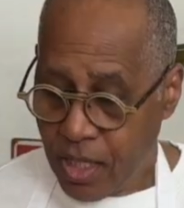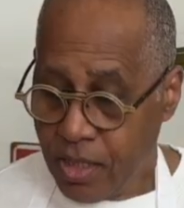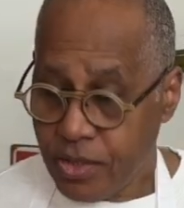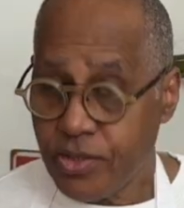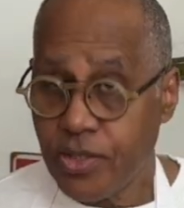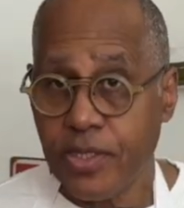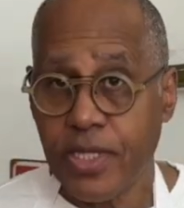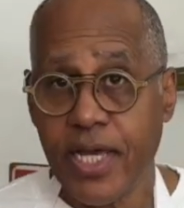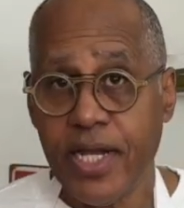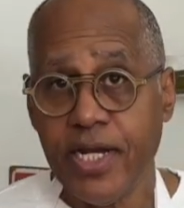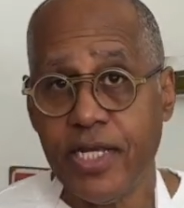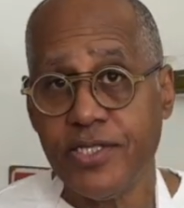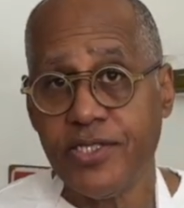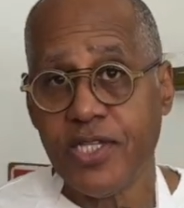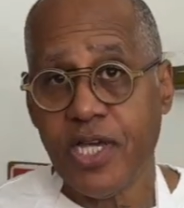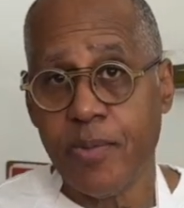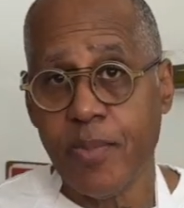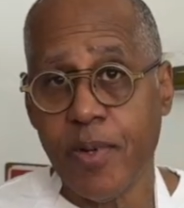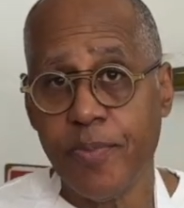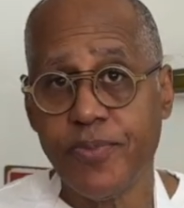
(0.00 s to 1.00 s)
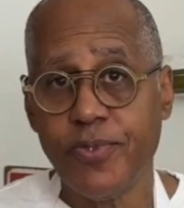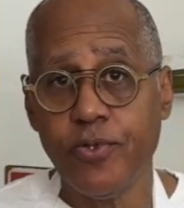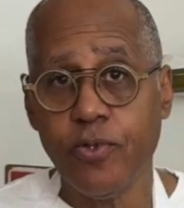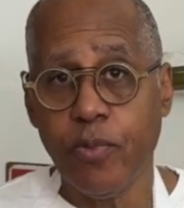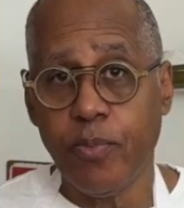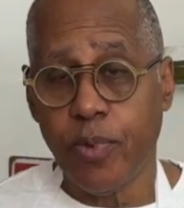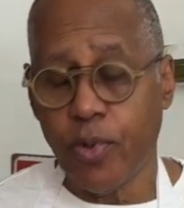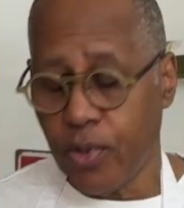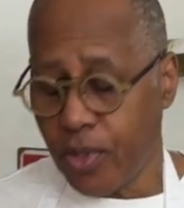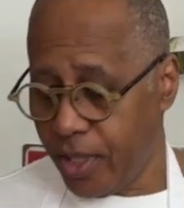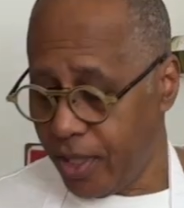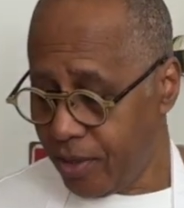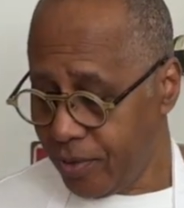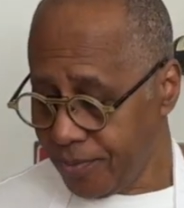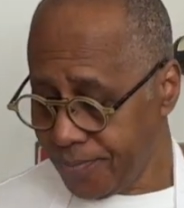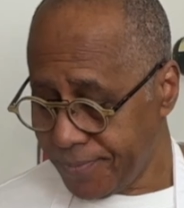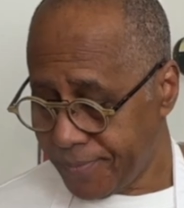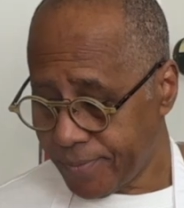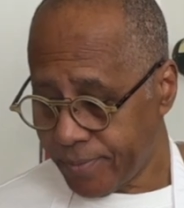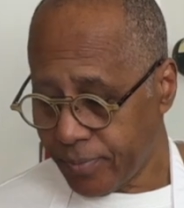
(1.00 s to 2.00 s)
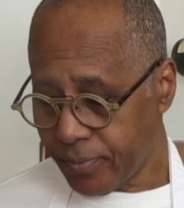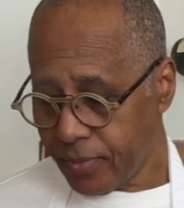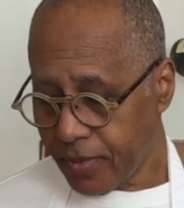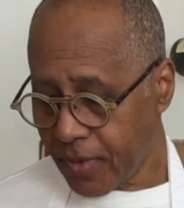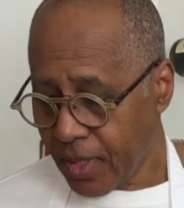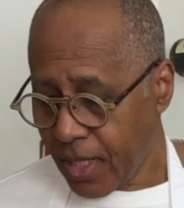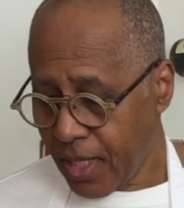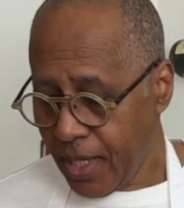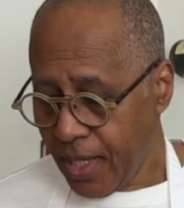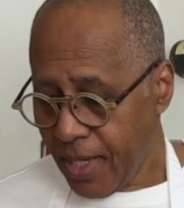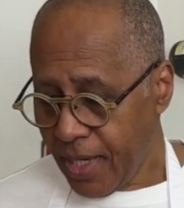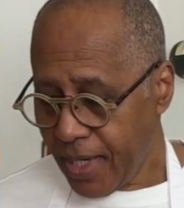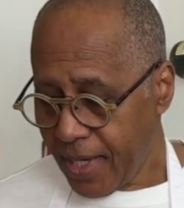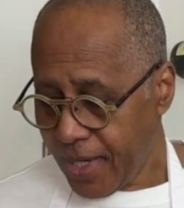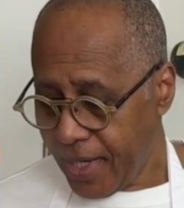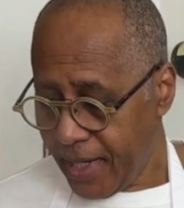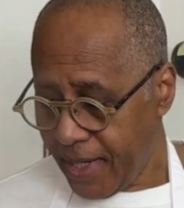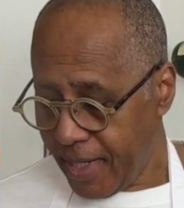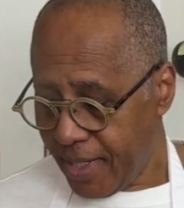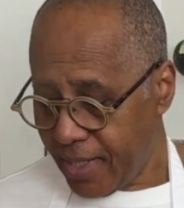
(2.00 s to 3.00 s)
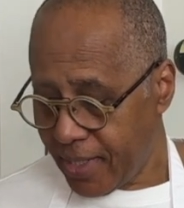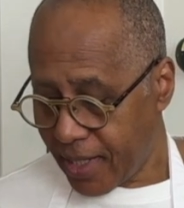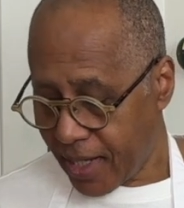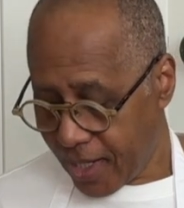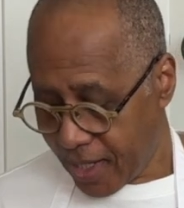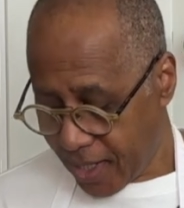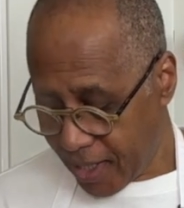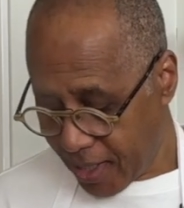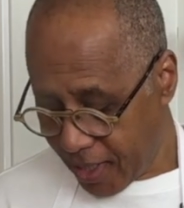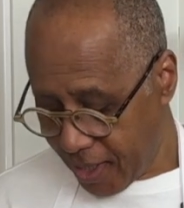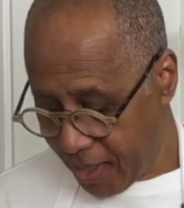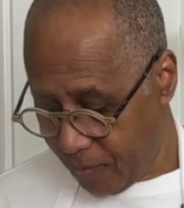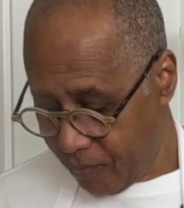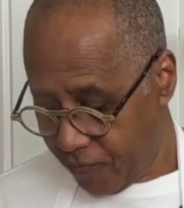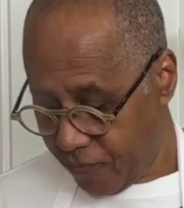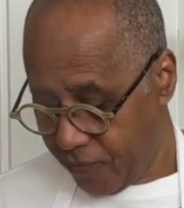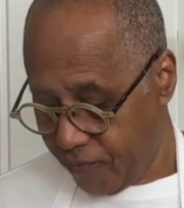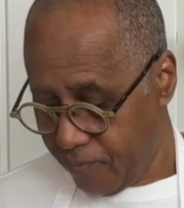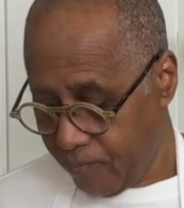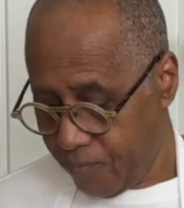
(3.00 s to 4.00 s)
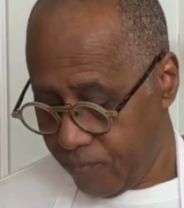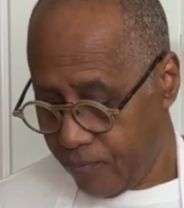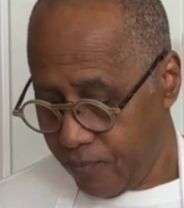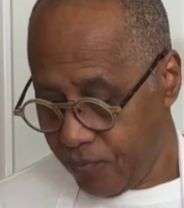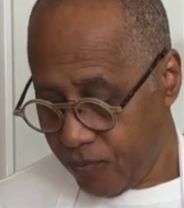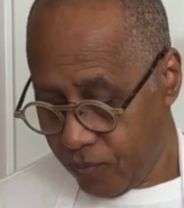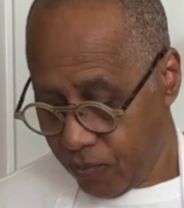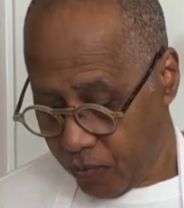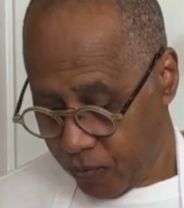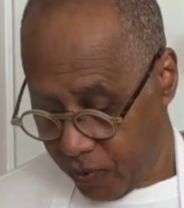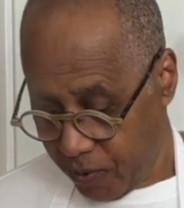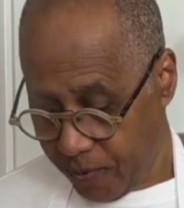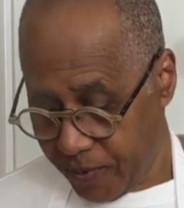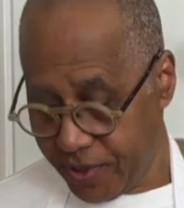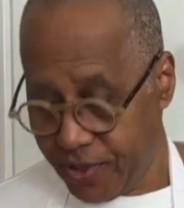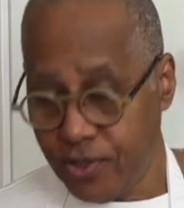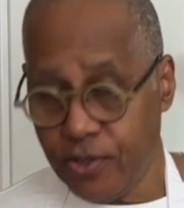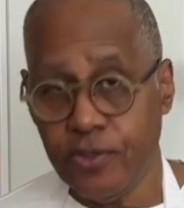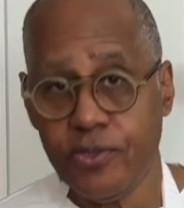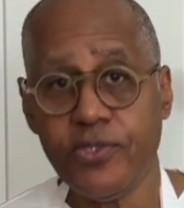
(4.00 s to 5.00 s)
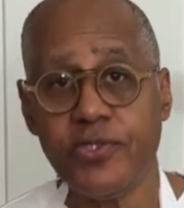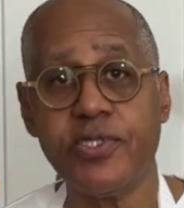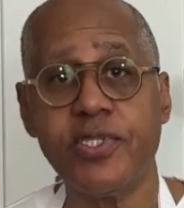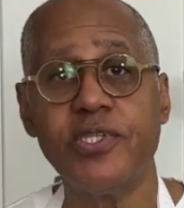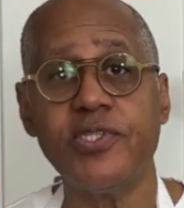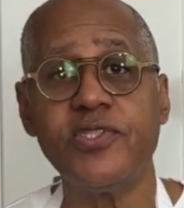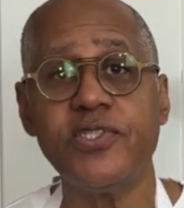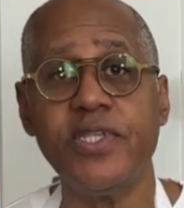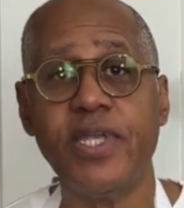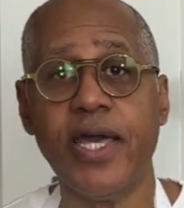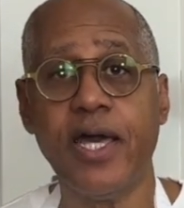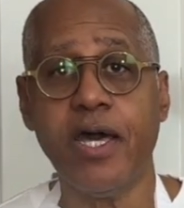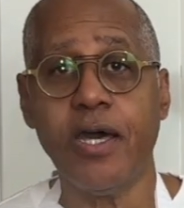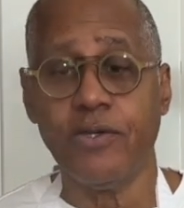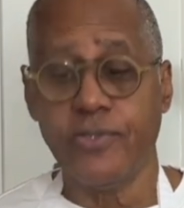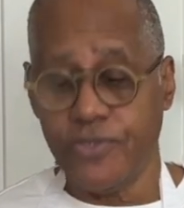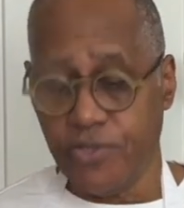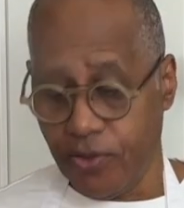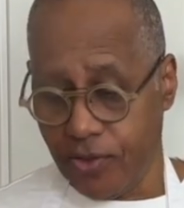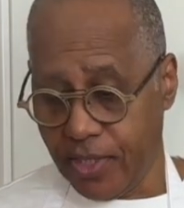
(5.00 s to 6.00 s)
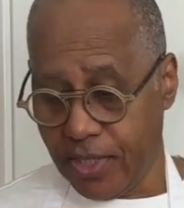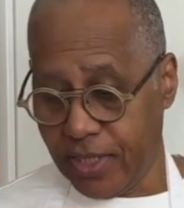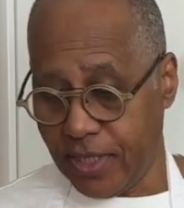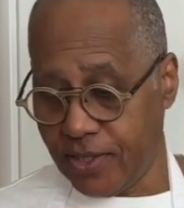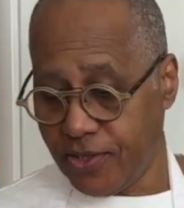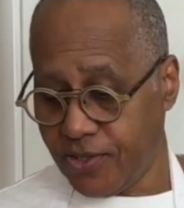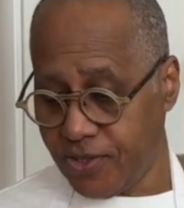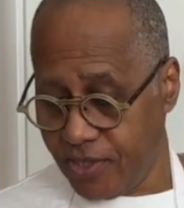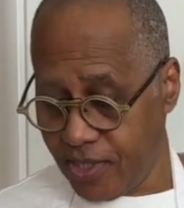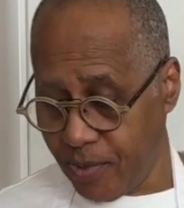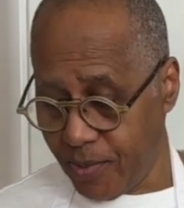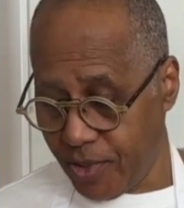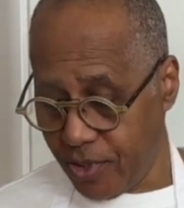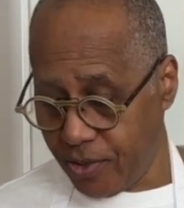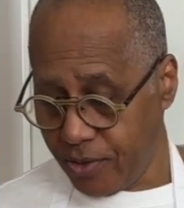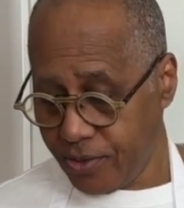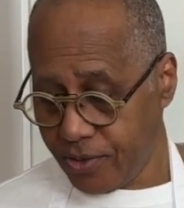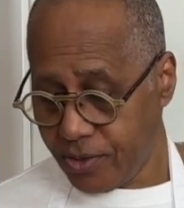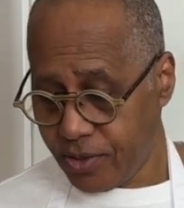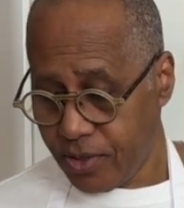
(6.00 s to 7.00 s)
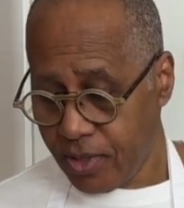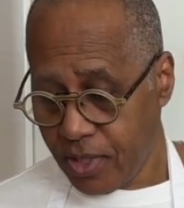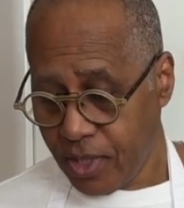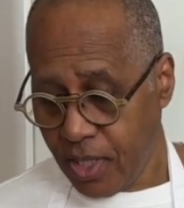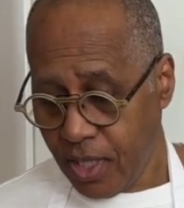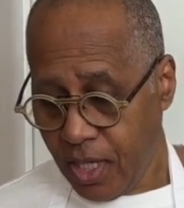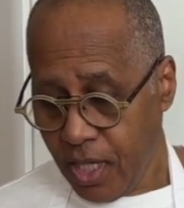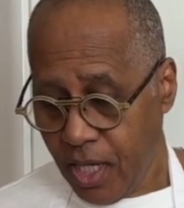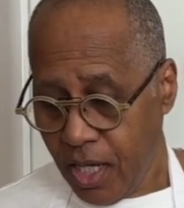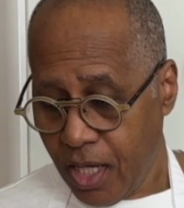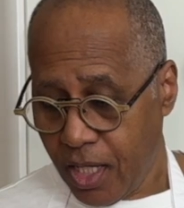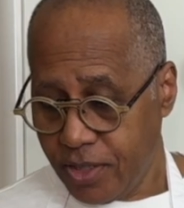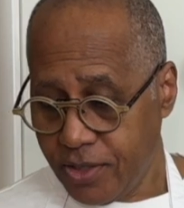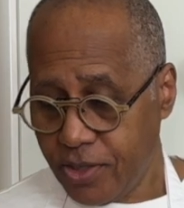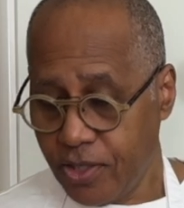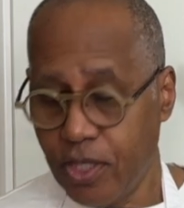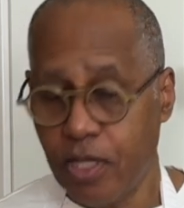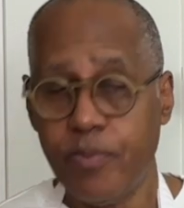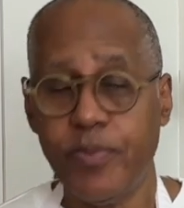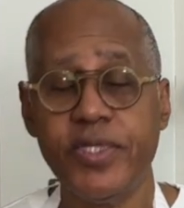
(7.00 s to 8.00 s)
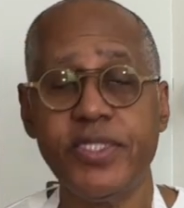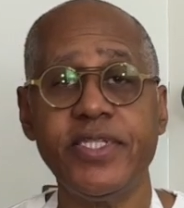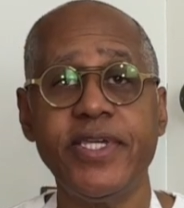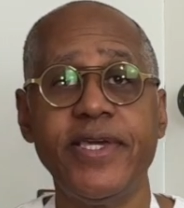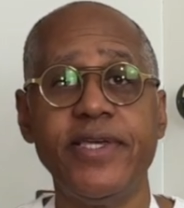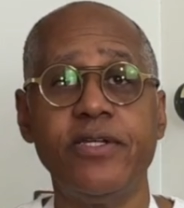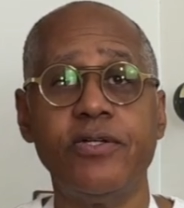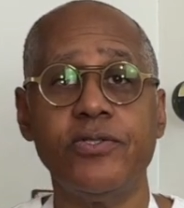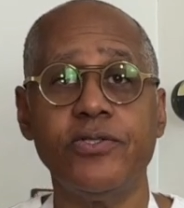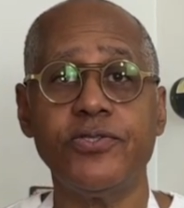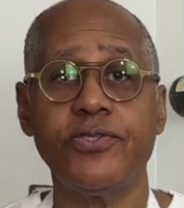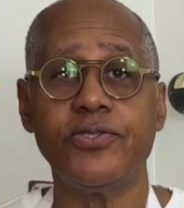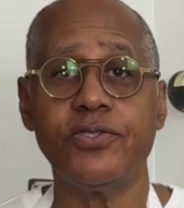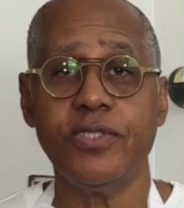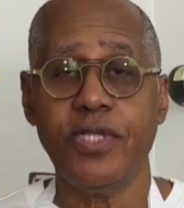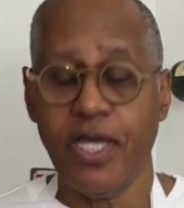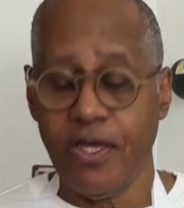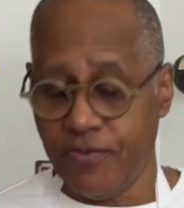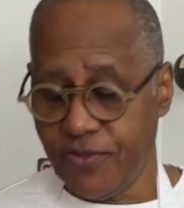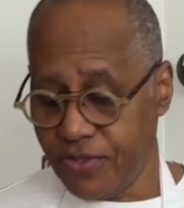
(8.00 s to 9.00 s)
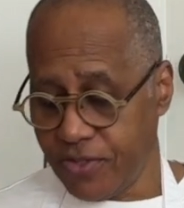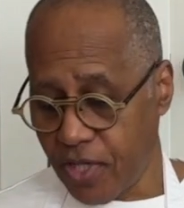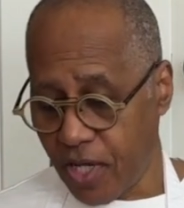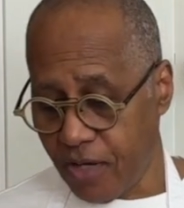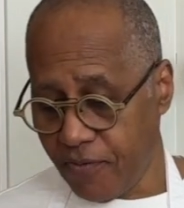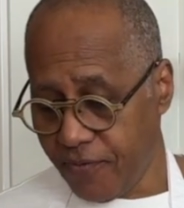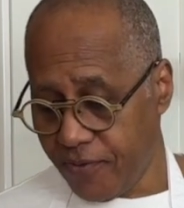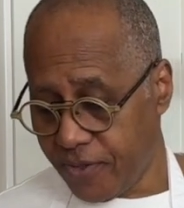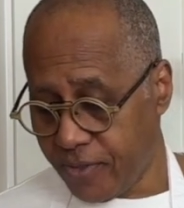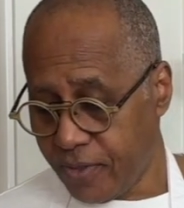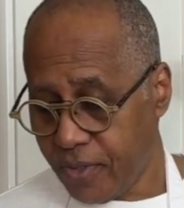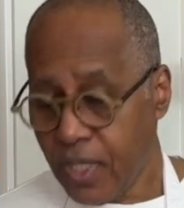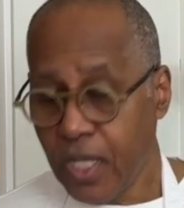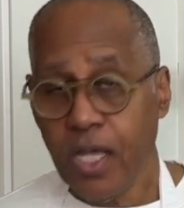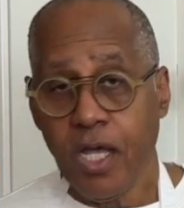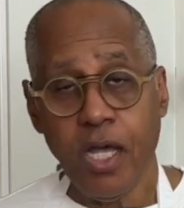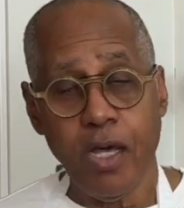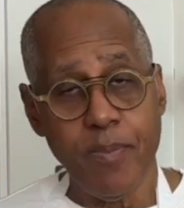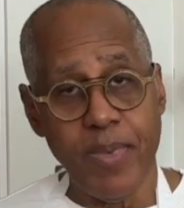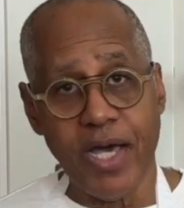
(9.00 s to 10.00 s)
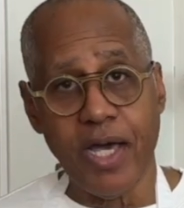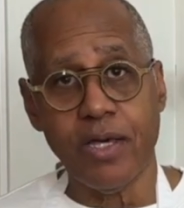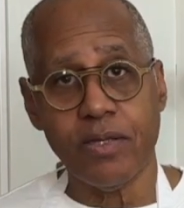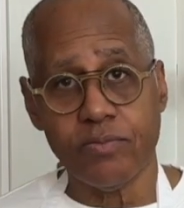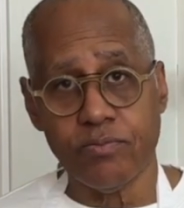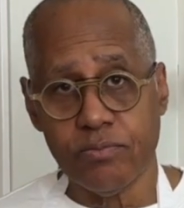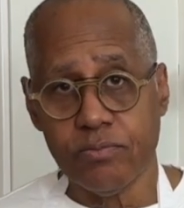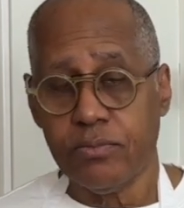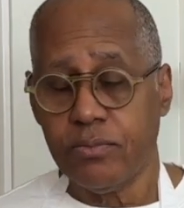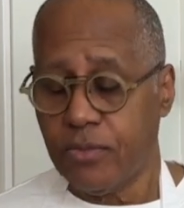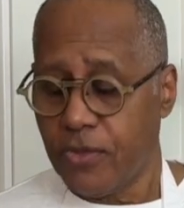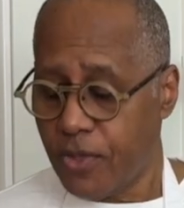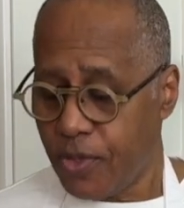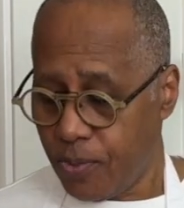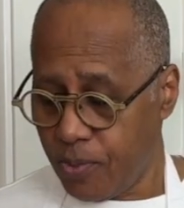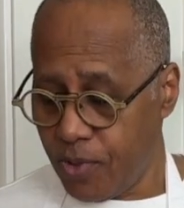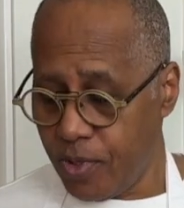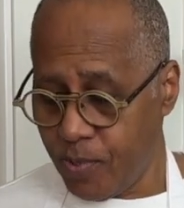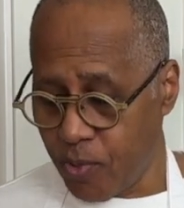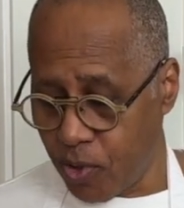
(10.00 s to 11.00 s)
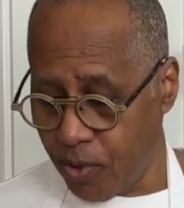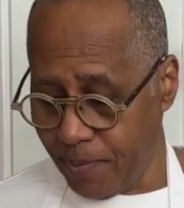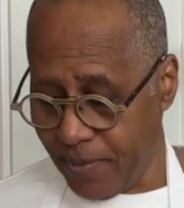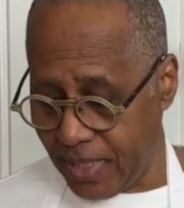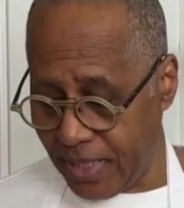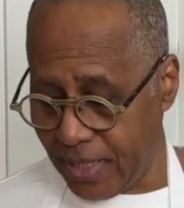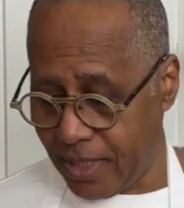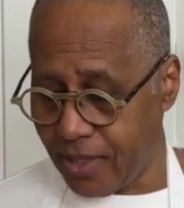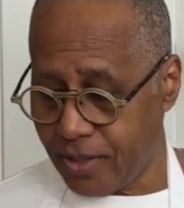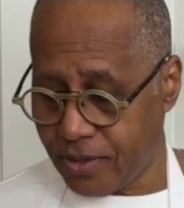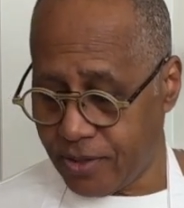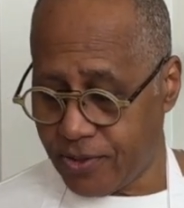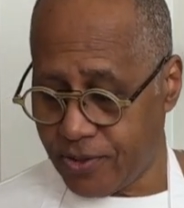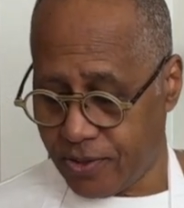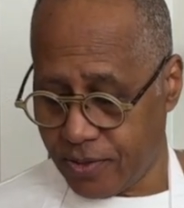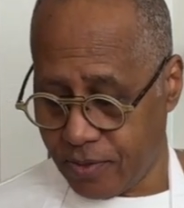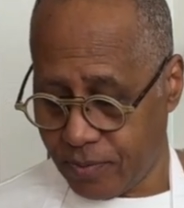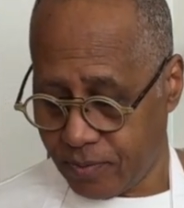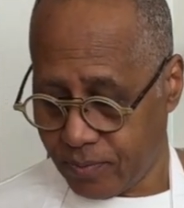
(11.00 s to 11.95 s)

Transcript: So that has come up to a boil, and I will reduce this now so that it simmers until our potatoes have softened, about 3 more minutes.